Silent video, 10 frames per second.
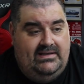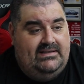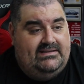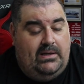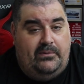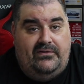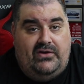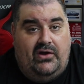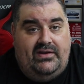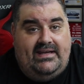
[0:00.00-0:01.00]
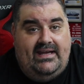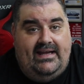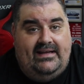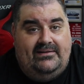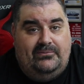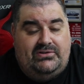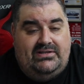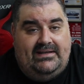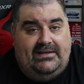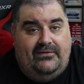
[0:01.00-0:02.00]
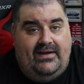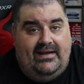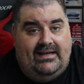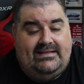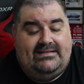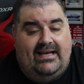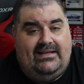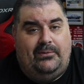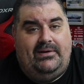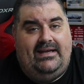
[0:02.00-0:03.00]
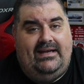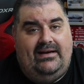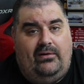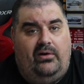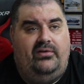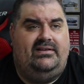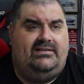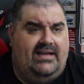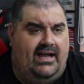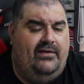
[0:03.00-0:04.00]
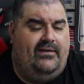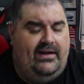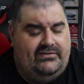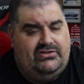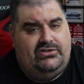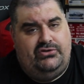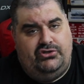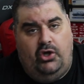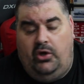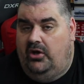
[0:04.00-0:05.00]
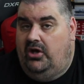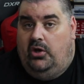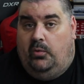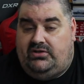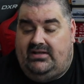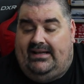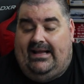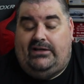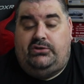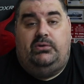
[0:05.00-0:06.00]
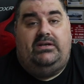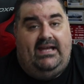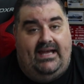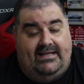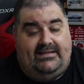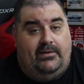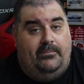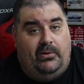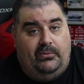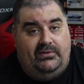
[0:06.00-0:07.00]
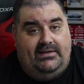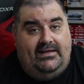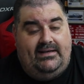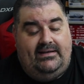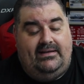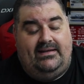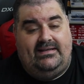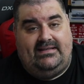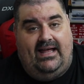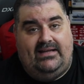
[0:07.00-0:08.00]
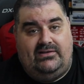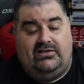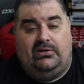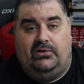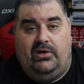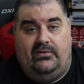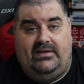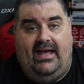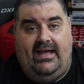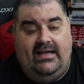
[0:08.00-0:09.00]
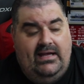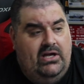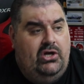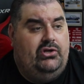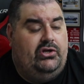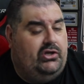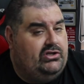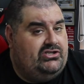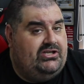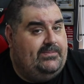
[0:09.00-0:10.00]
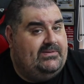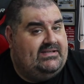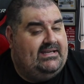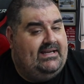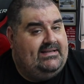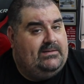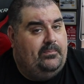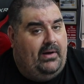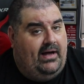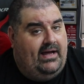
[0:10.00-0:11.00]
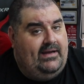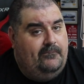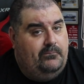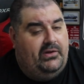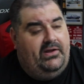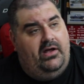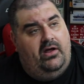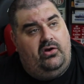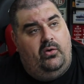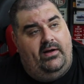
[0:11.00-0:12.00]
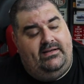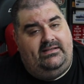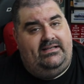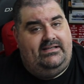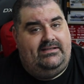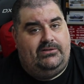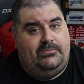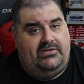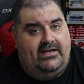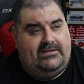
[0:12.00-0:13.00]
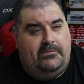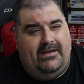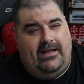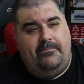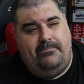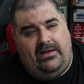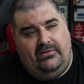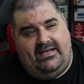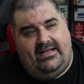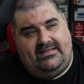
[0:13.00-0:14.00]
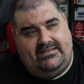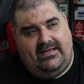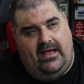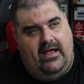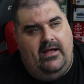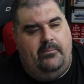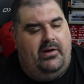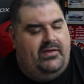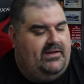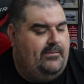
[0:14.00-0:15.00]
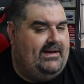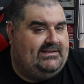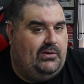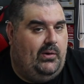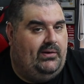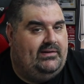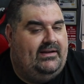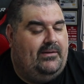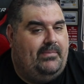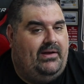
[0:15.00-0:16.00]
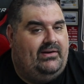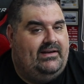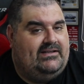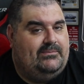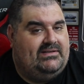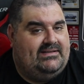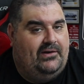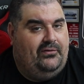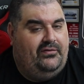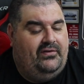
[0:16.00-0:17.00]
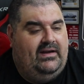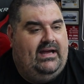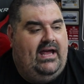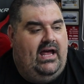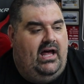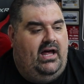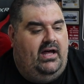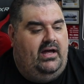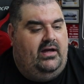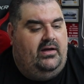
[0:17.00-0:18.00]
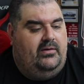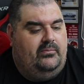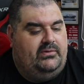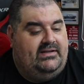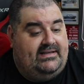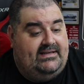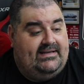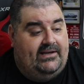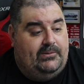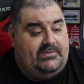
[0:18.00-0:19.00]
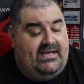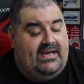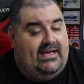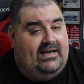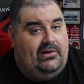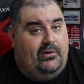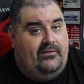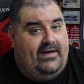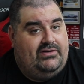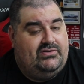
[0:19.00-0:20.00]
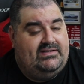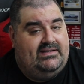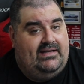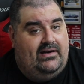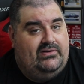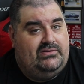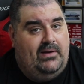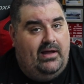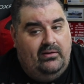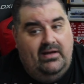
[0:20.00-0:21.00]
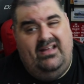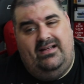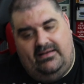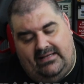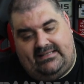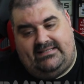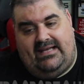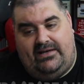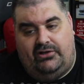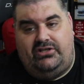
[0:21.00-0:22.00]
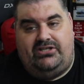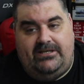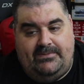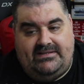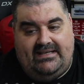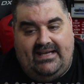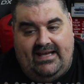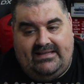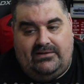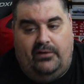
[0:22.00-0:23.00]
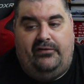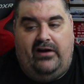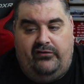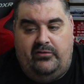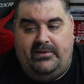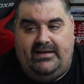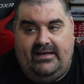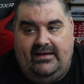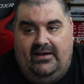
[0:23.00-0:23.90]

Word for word: So you've got the kit. What do you think of it? Like I said, I don't want to hear all oh, the tyre valves are too short. What do you think of the actual kit? The moulding and things like that does it look okay? They're not the cheapest kits to buy, but they are quite niche subjects. They're a bit like Belkits, but I think they're better quality than Belkits myself. Um, with the detail upset, you get a lot of extras in there as well. Like I say, not the cheapest to kit, not for everybody,